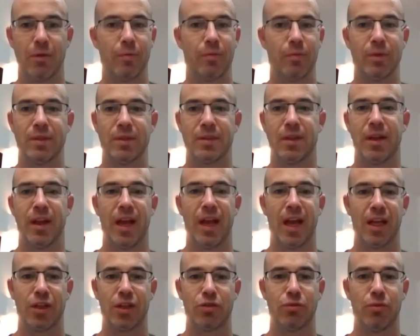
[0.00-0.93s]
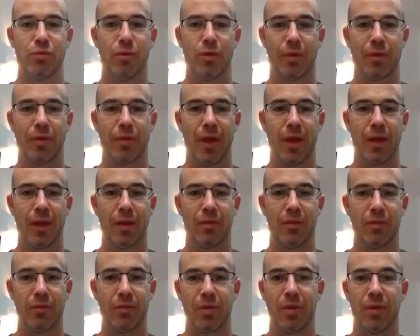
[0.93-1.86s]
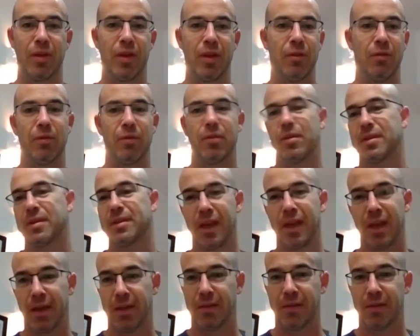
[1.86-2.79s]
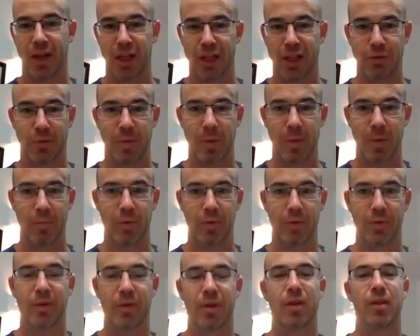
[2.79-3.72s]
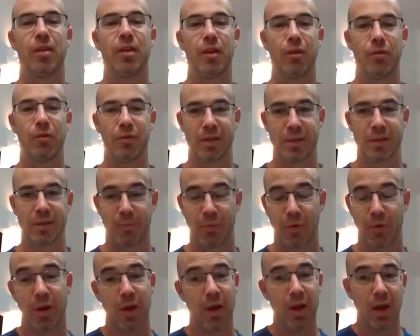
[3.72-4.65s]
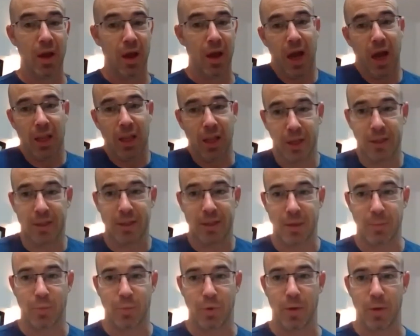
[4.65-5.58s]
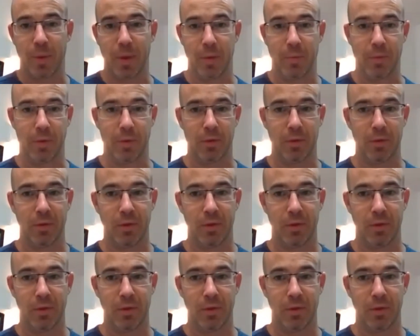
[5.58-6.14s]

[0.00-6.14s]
it was a natural thing to continue to stay in touch with people and to continue to support. I like to support people,